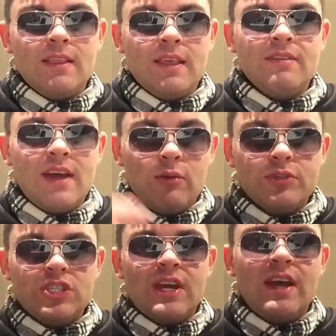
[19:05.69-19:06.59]
They've helped
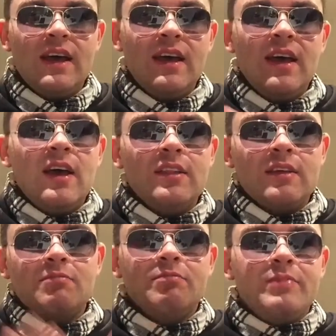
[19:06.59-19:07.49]
share,
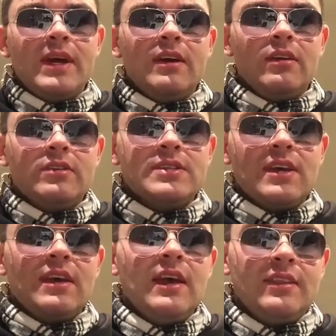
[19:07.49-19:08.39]
they build,
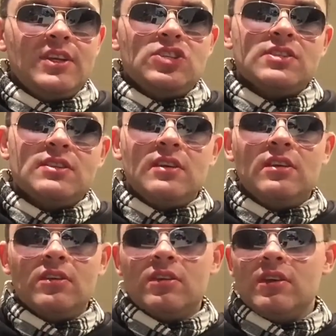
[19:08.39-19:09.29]
and
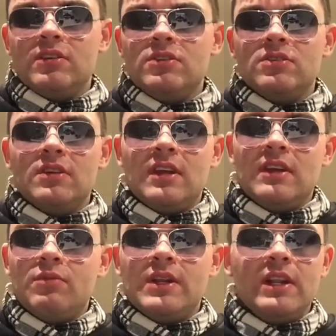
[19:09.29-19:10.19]
and
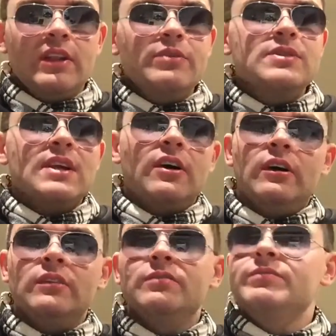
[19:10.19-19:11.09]
if we lose it
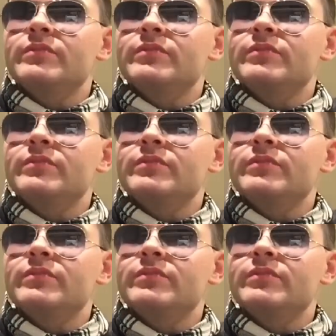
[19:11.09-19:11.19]
all,